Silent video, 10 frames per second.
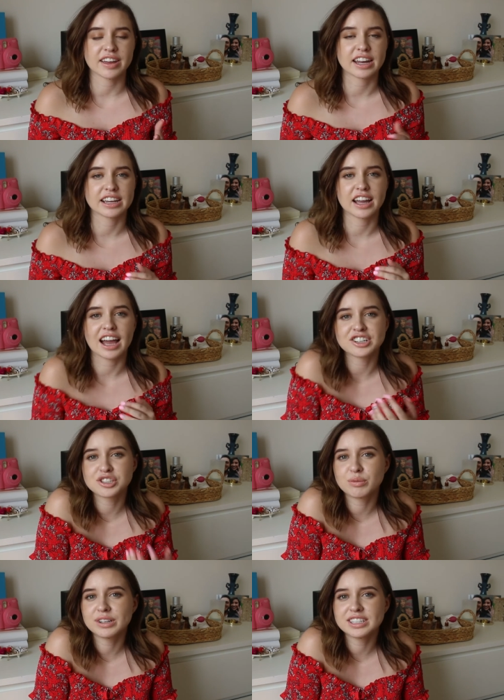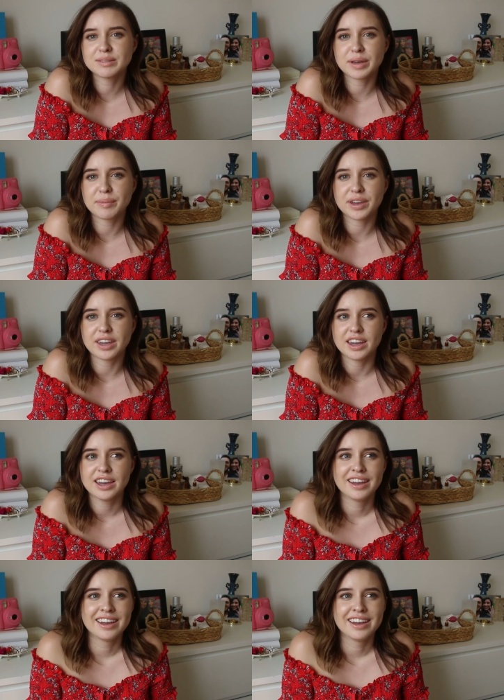and I just wanted to maybe,